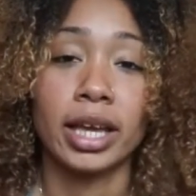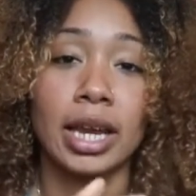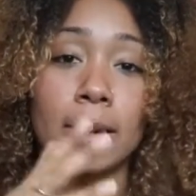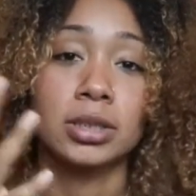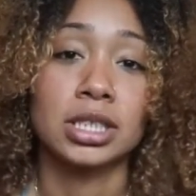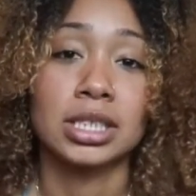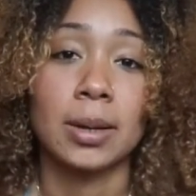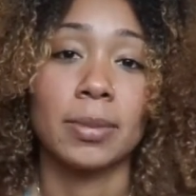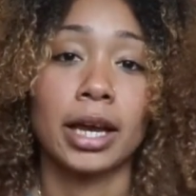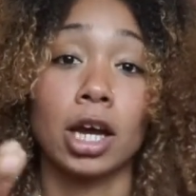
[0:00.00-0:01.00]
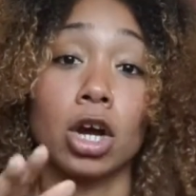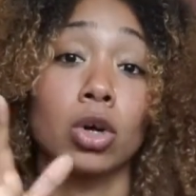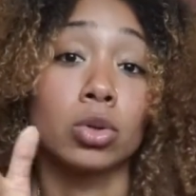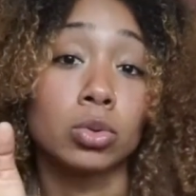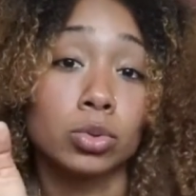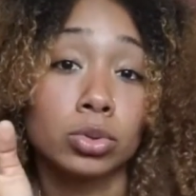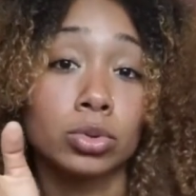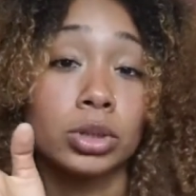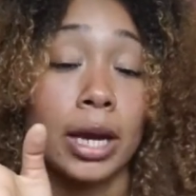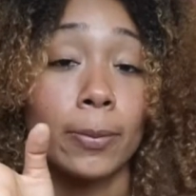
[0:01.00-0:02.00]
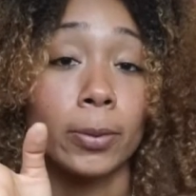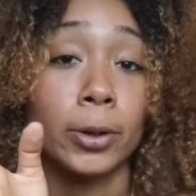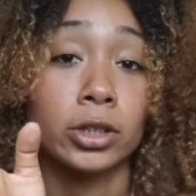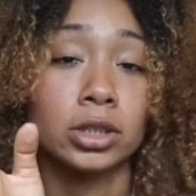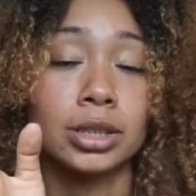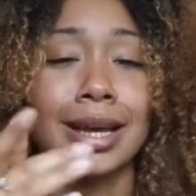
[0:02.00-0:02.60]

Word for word: and since I'm like a guru type of person,